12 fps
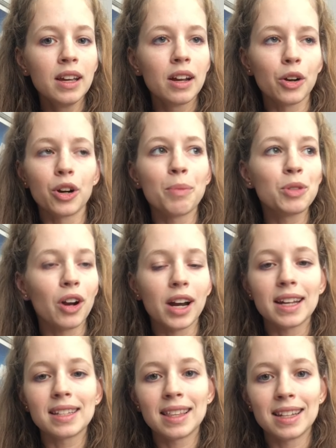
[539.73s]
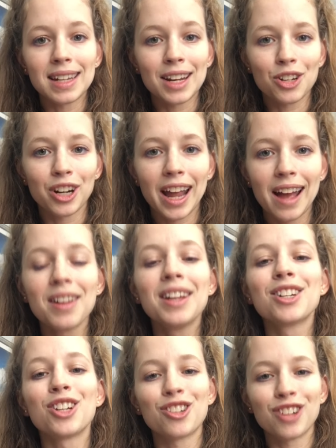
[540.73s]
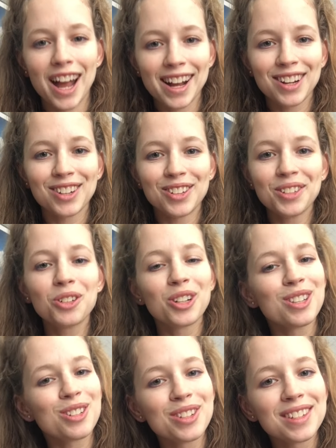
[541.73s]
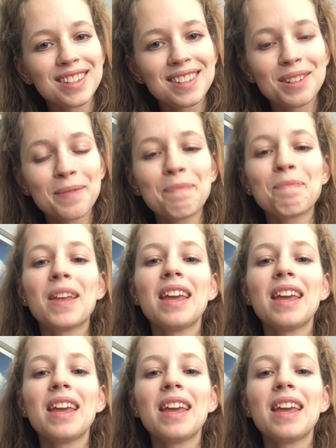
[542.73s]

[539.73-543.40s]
it's in the tetragonal crystal system.